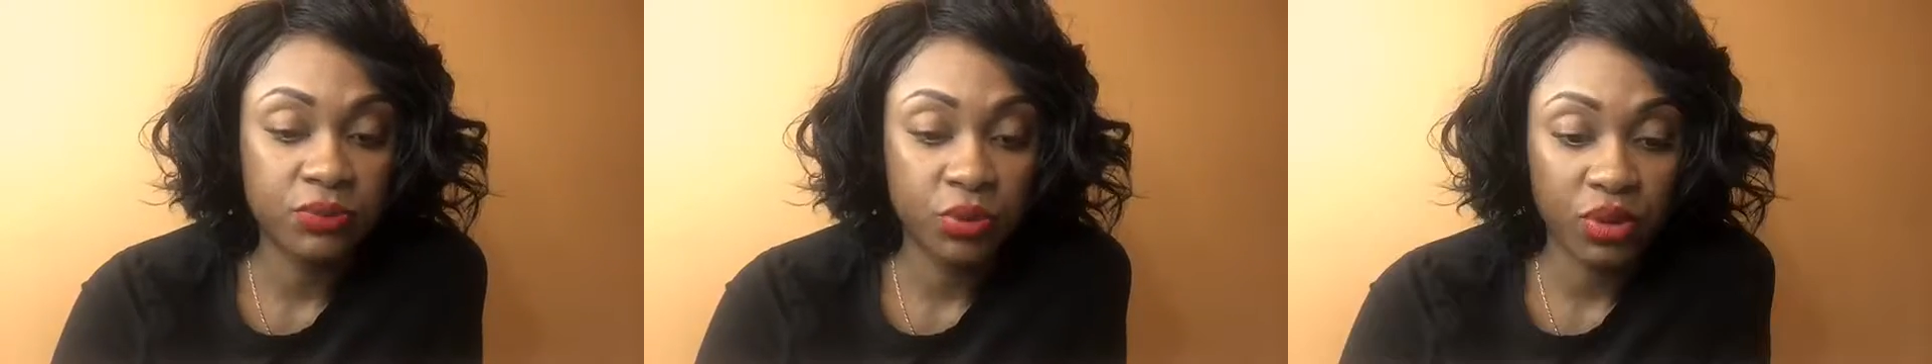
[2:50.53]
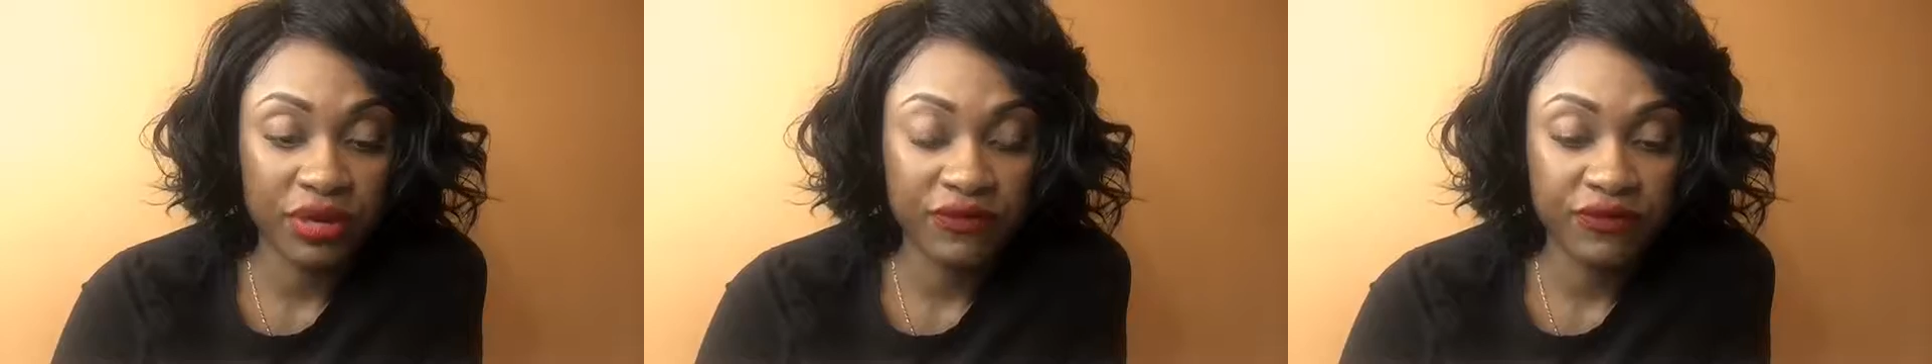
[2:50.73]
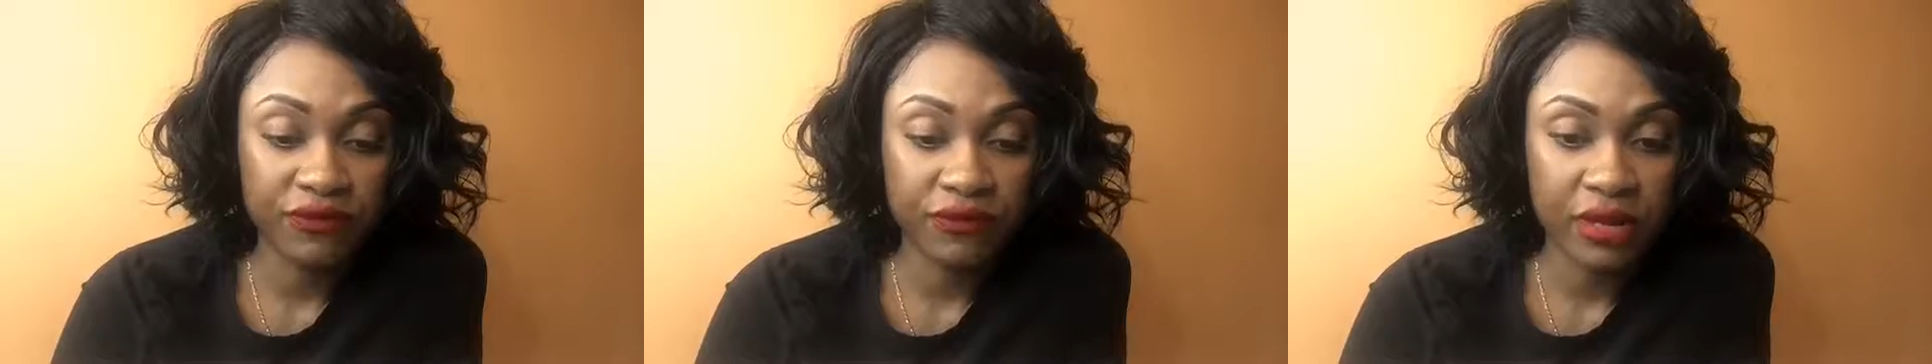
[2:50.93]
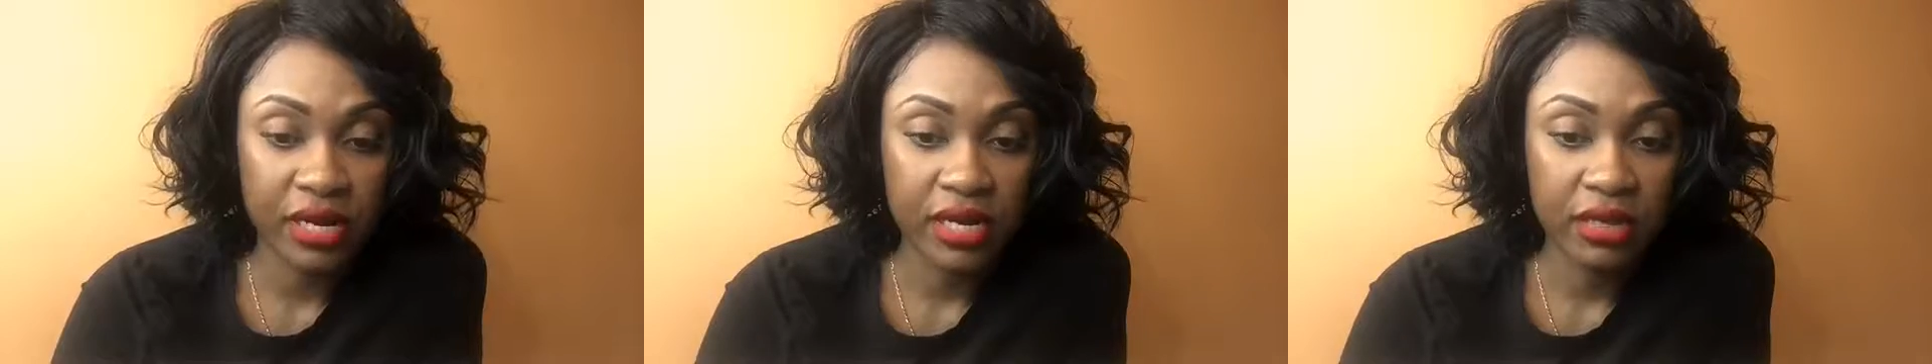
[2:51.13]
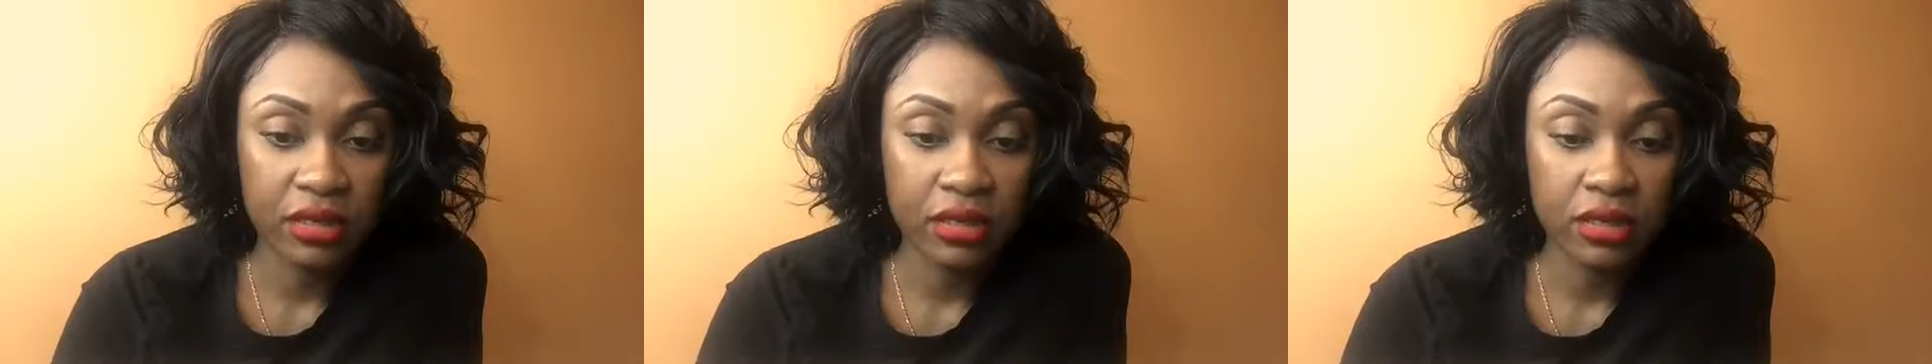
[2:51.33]

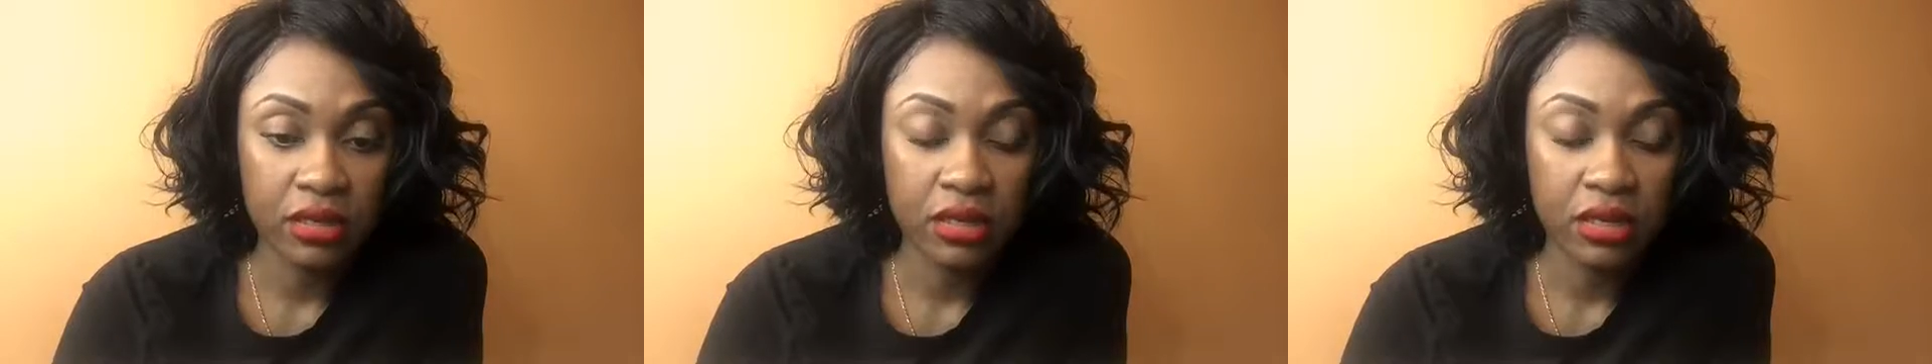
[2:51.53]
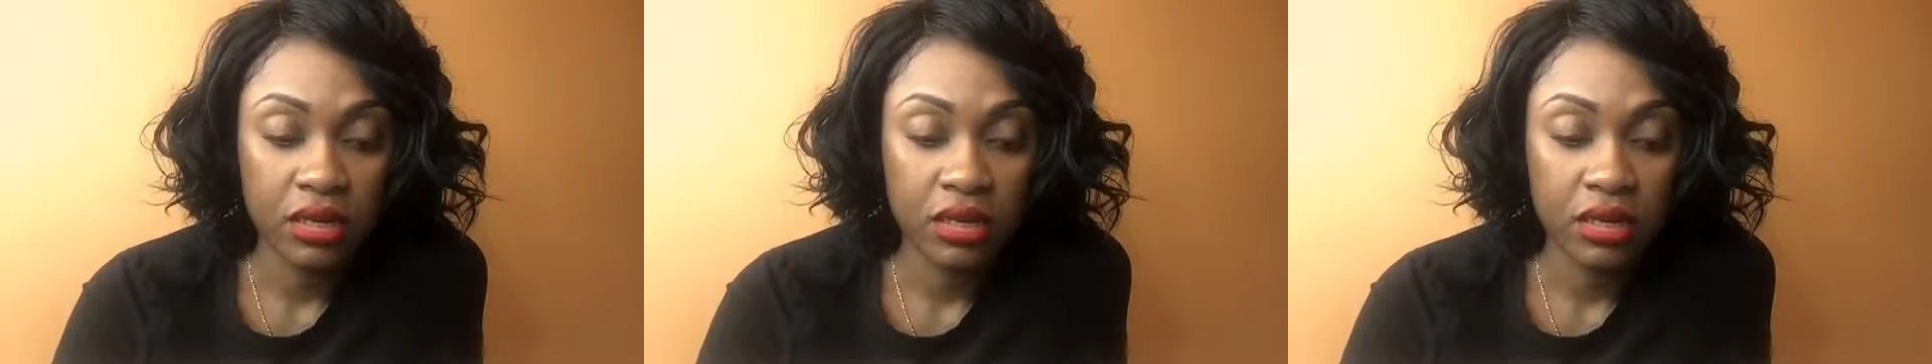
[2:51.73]
boyfriend,